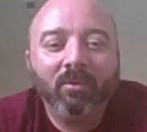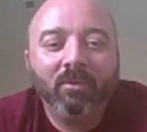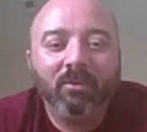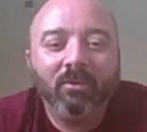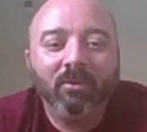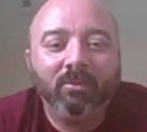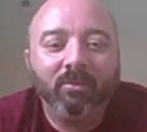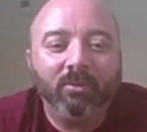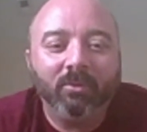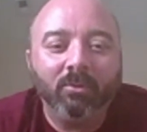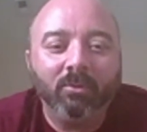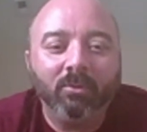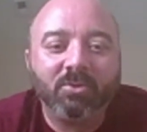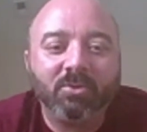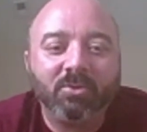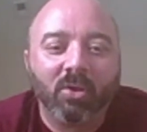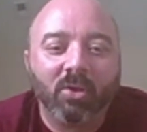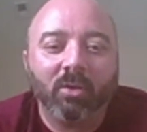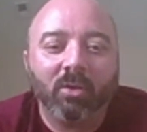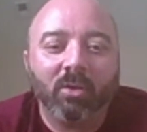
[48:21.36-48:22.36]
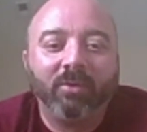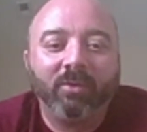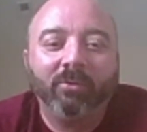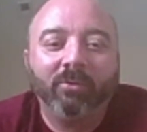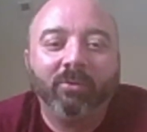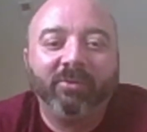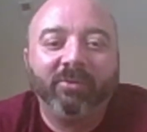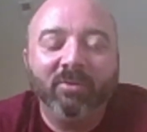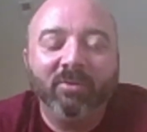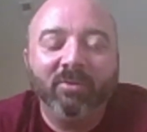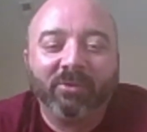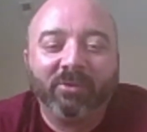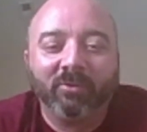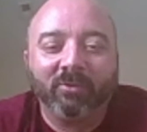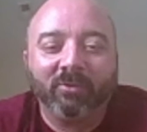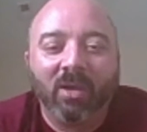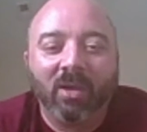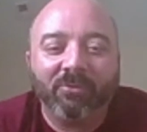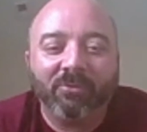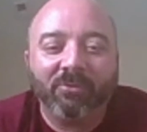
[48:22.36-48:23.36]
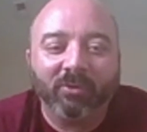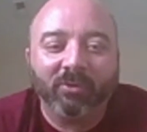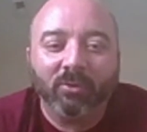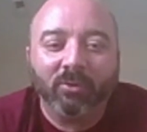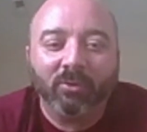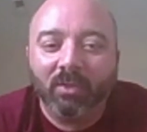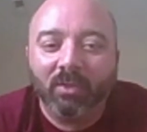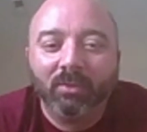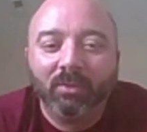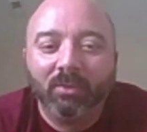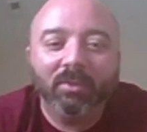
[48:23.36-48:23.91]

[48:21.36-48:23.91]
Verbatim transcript: to Charlotte to see Mr. Tom Segura.